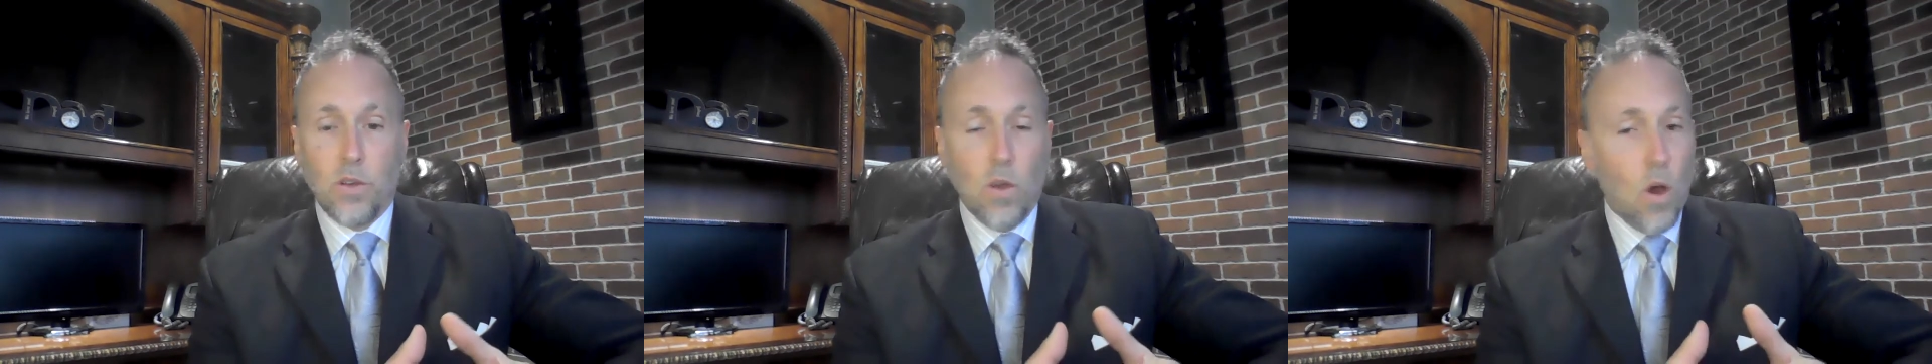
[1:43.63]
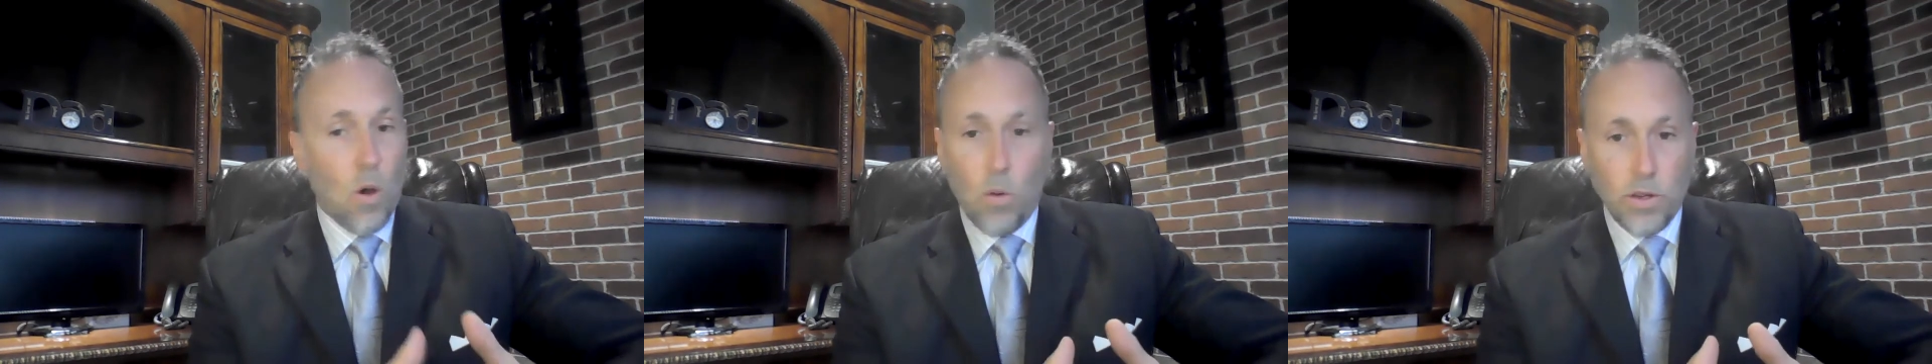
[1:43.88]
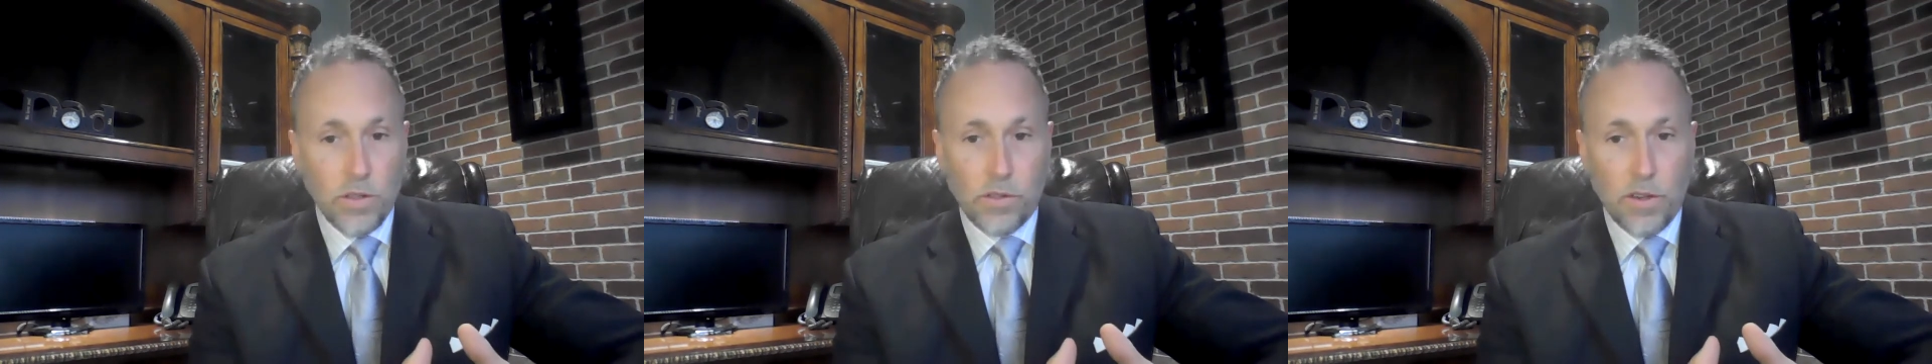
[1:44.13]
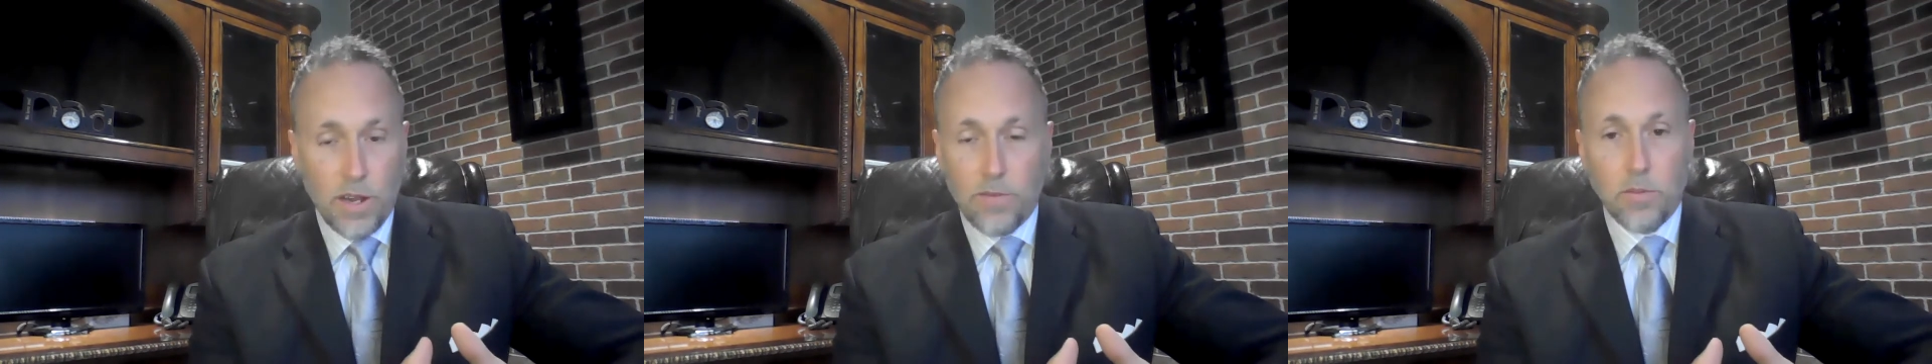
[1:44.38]
always
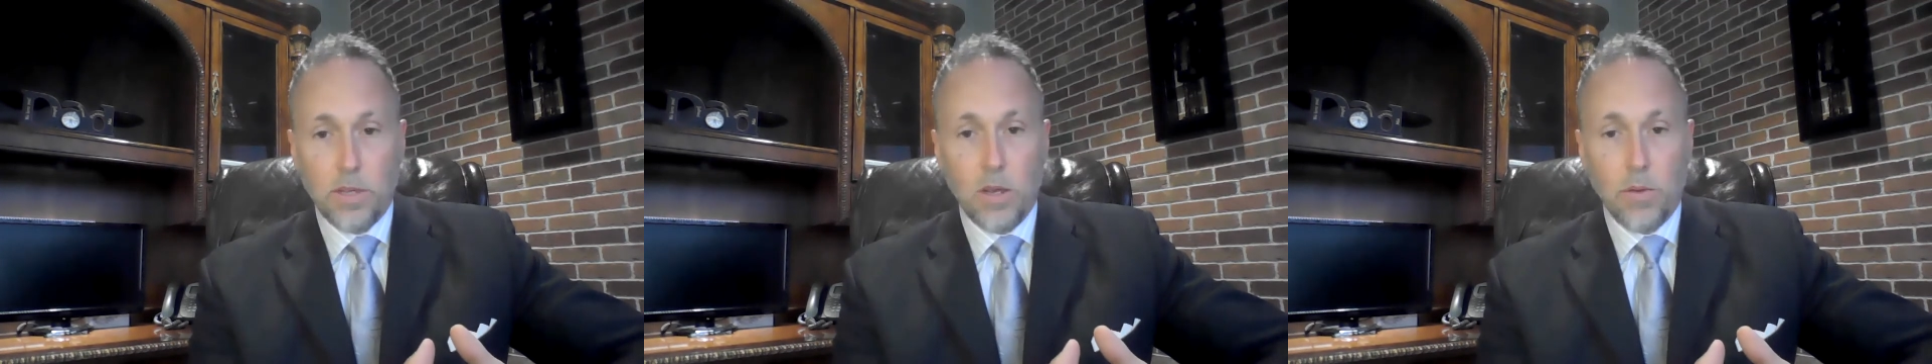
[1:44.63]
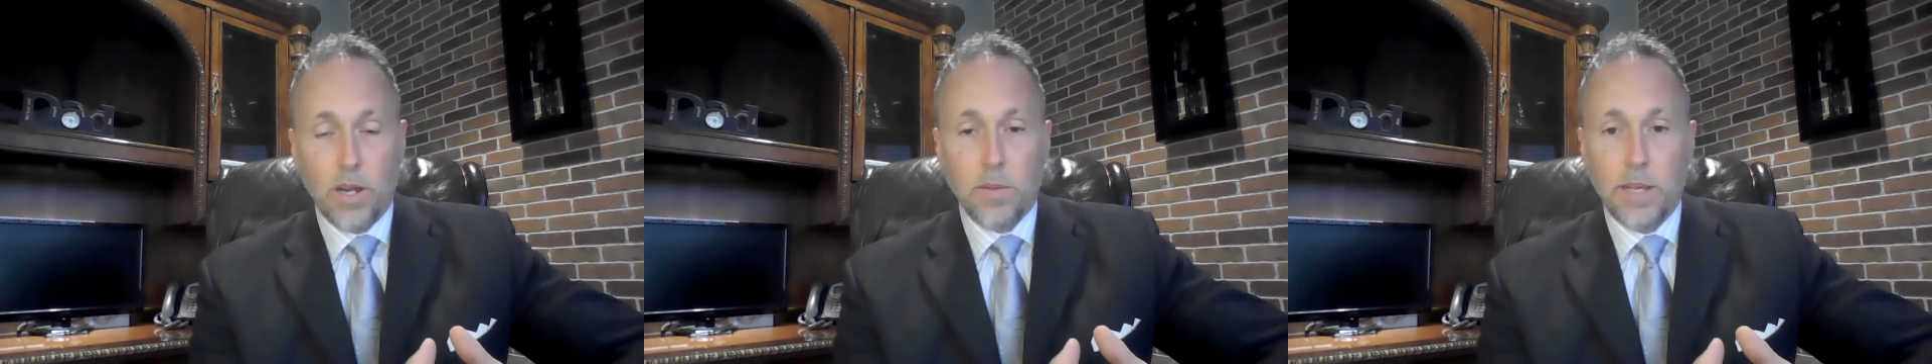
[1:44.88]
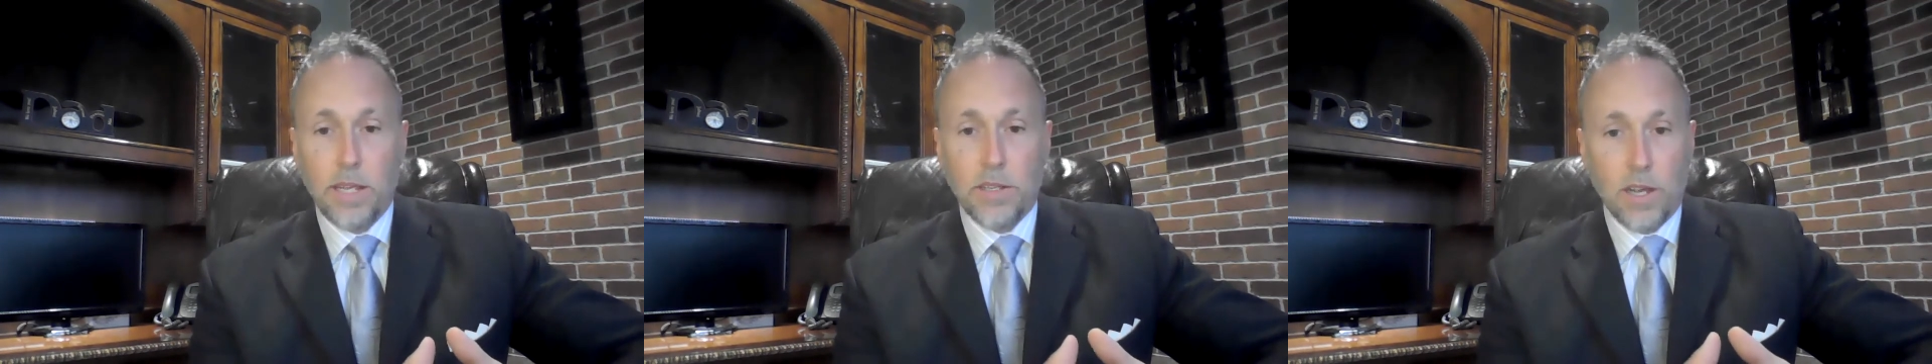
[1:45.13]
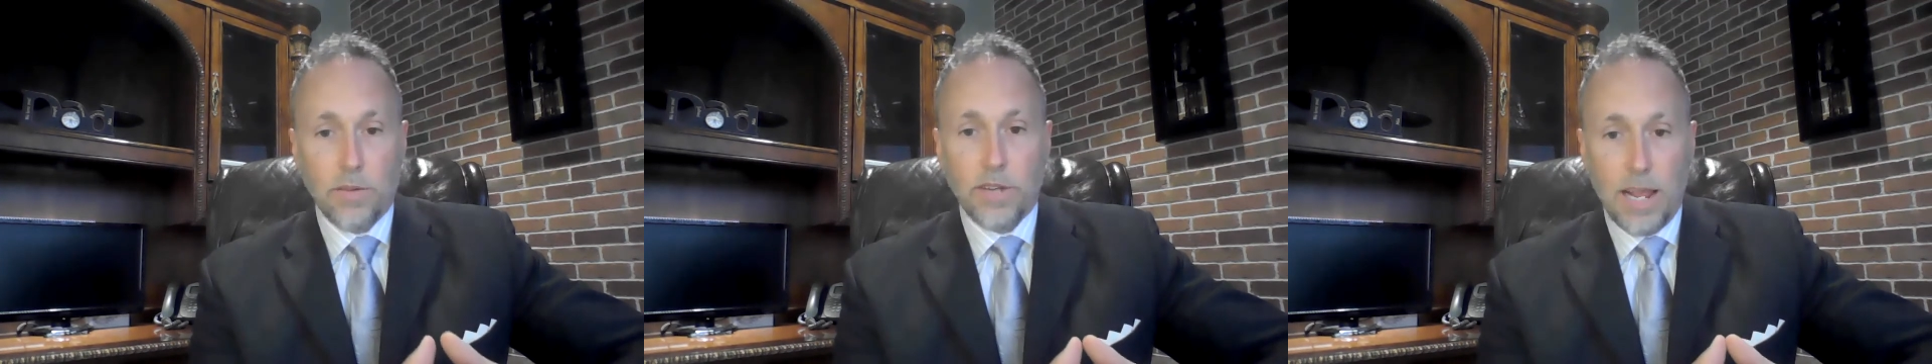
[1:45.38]
inevitably going to be
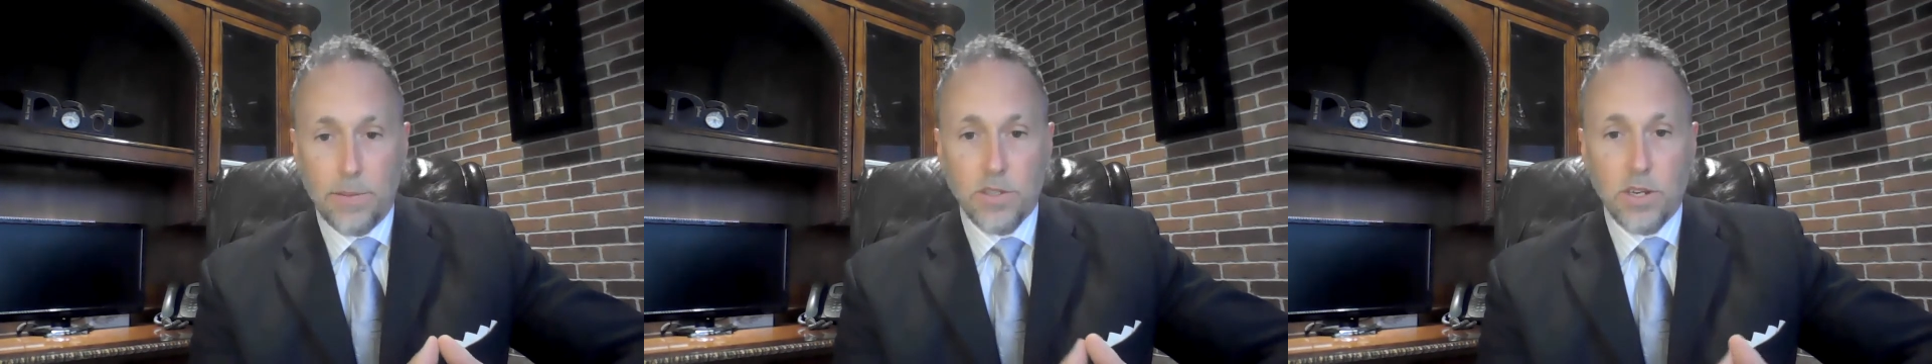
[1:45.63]
tough times